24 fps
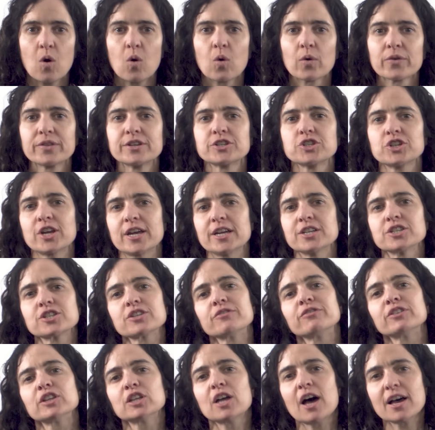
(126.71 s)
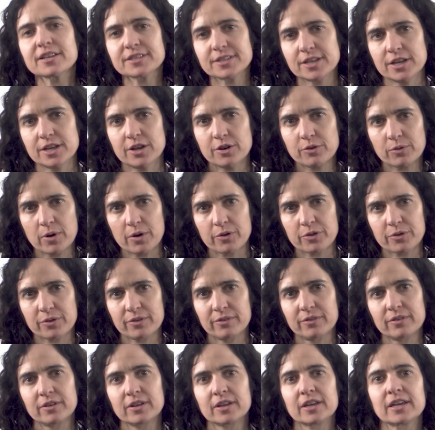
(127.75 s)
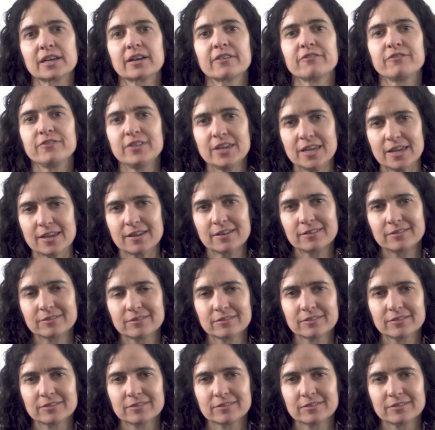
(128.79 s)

or the change in velocity growth, V.